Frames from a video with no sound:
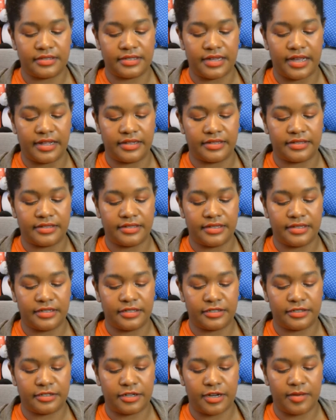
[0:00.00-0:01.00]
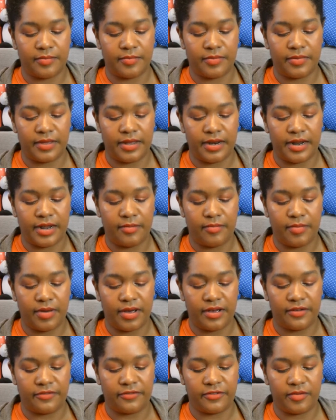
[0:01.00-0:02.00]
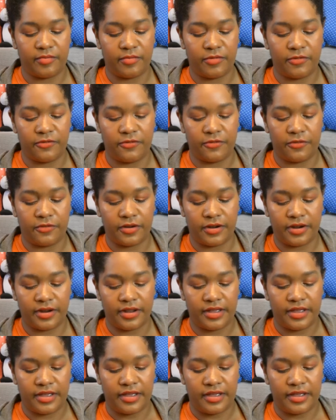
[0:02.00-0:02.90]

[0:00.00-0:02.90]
Etsy shop that I bought from before.